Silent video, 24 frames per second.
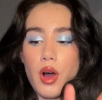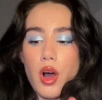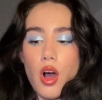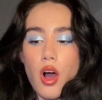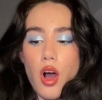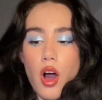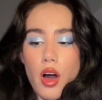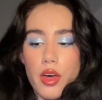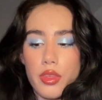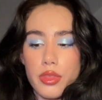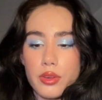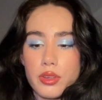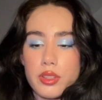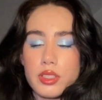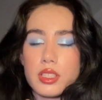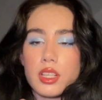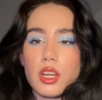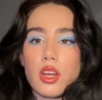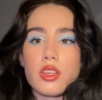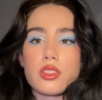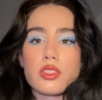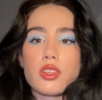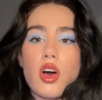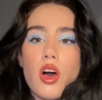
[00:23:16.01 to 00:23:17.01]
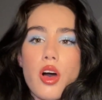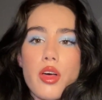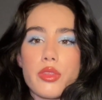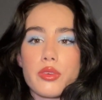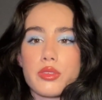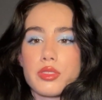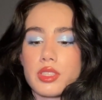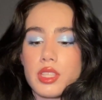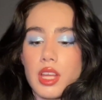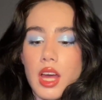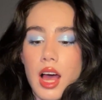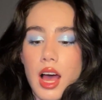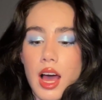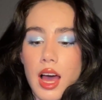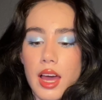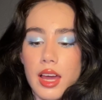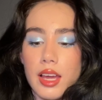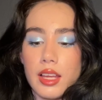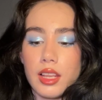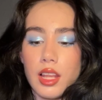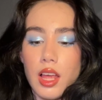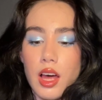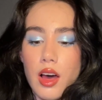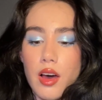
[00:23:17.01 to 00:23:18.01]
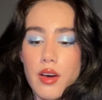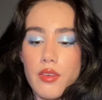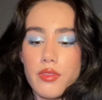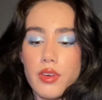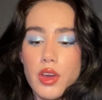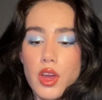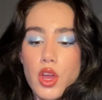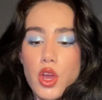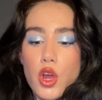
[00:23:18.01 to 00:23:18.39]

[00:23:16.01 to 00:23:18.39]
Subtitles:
authors, and also authors that I love,